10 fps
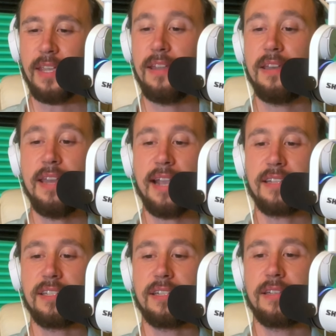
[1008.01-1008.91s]

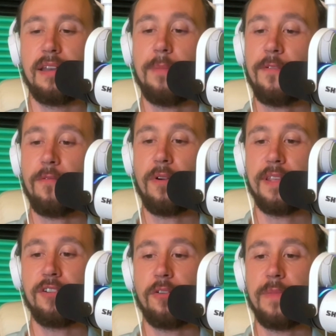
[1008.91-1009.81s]
Next, number 4,
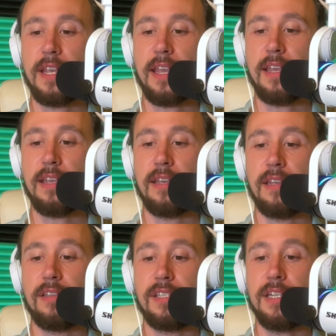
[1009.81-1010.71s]
they show me
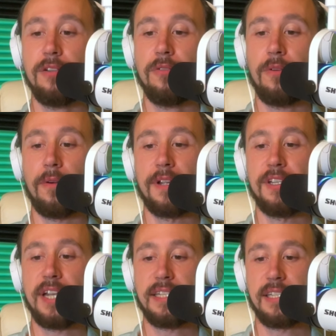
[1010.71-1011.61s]
a Sea-Doo or a
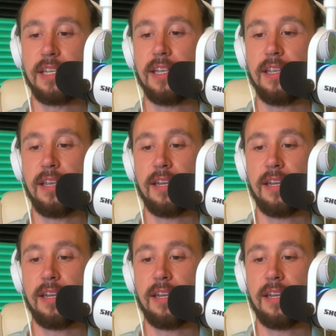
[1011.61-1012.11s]
jet ski,